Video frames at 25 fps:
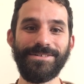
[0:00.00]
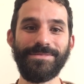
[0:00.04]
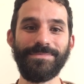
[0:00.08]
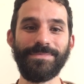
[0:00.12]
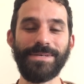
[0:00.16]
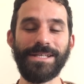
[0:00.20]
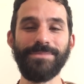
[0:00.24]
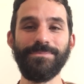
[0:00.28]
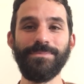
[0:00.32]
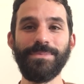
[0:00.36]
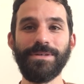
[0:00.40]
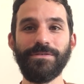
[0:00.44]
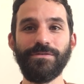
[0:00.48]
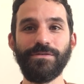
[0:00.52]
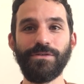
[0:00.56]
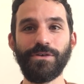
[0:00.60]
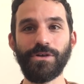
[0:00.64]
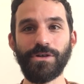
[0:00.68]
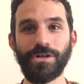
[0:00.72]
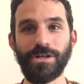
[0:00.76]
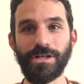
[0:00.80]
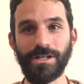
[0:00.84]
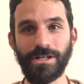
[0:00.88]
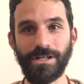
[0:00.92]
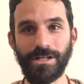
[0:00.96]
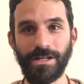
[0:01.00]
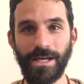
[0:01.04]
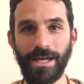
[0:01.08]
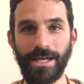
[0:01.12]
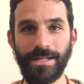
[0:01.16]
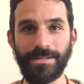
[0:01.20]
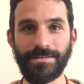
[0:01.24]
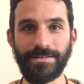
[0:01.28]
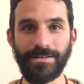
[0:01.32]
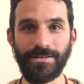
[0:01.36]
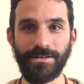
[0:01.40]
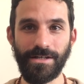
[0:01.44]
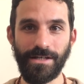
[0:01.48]
But before
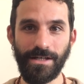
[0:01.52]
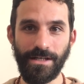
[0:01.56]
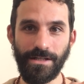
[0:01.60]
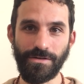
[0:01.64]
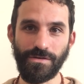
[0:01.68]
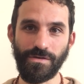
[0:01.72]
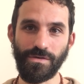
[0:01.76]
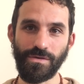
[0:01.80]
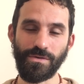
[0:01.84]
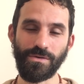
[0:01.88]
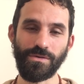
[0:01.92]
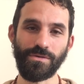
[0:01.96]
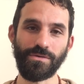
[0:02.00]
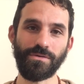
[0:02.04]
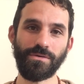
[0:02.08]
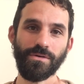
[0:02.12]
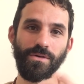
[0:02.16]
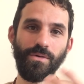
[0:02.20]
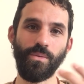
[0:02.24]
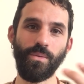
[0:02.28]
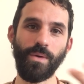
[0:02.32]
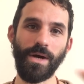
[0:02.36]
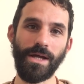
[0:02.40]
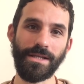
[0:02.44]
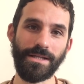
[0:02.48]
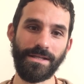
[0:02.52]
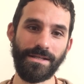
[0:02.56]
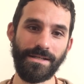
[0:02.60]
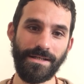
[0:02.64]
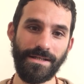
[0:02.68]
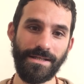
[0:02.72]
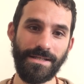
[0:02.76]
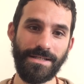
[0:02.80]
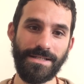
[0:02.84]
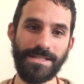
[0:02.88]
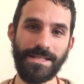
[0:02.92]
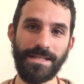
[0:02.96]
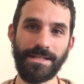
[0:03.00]
entering into what it
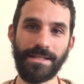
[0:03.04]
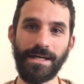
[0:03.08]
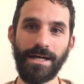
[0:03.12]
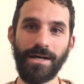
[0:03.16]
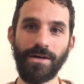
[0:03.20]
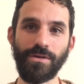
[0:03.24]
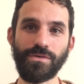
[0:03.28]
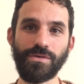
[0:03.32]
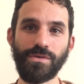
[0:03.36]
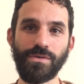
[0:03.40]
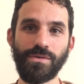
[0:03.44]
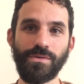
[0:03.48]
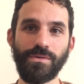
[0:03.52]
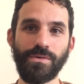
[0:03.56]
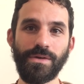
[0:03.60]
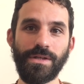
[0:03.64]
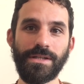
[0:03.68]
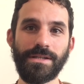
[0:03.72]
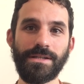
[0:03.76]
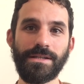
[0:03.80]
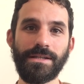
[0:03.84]
is and how to do it,